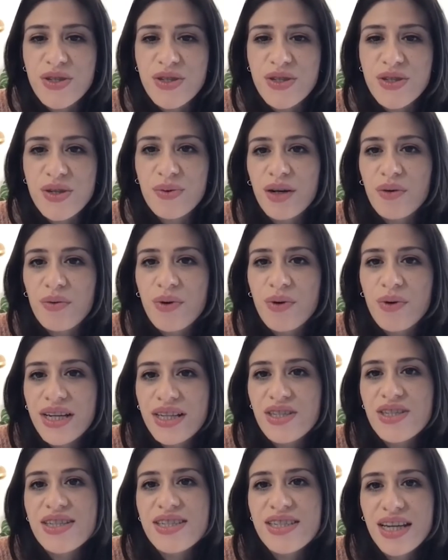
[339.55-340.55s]
So when I
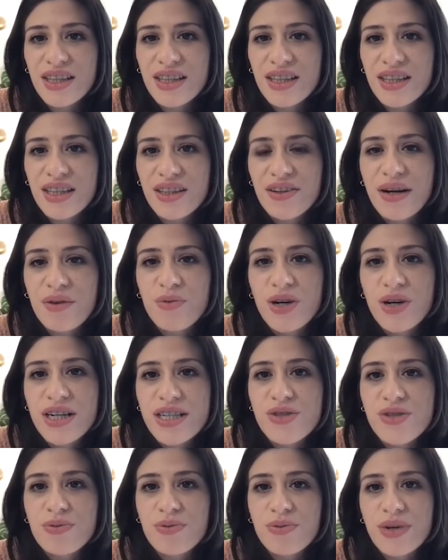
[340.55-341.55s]
went to Centro, I
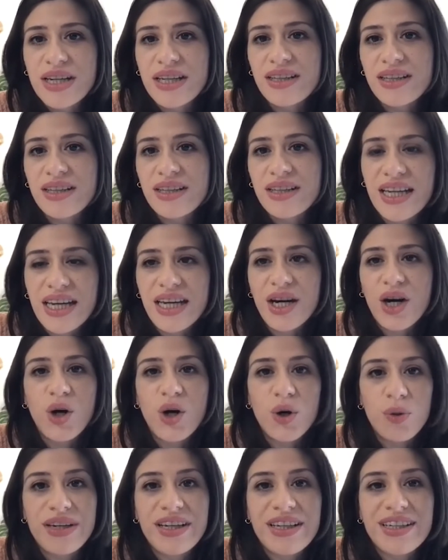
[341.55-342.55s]
was really
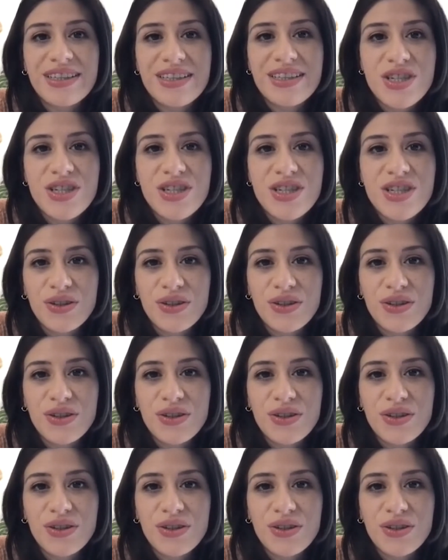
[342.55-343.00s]
hoping